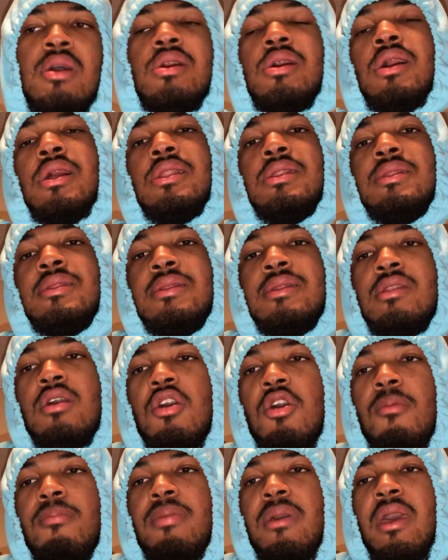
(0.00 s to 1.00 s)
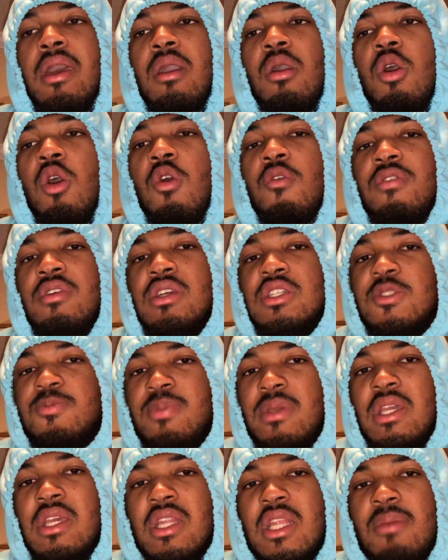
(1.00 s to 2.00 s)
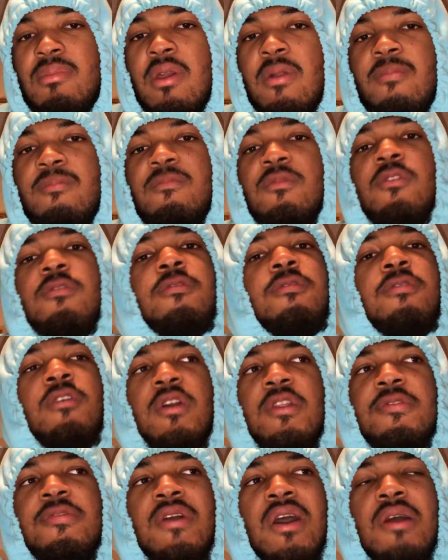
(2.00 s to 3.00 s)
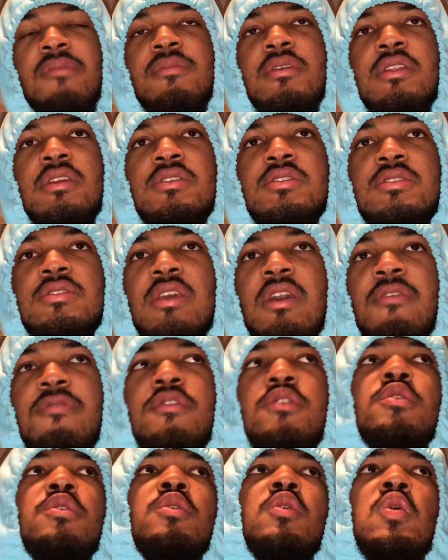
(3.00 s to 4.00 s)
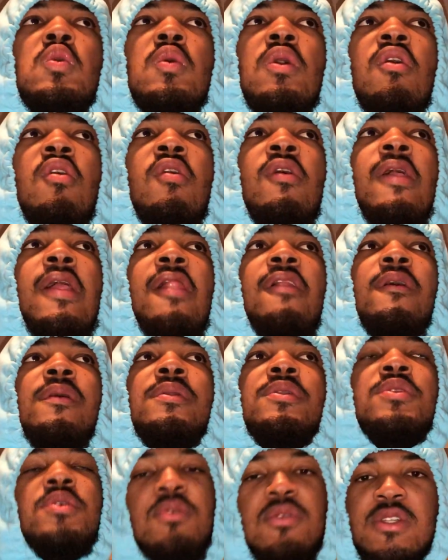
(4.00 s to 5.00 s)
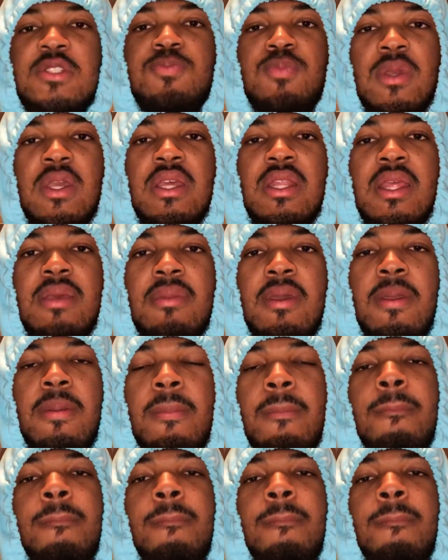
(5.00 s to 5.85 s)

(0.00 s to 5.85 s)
a little bit over the speed limit, 45 minutes. If you do the speed limit,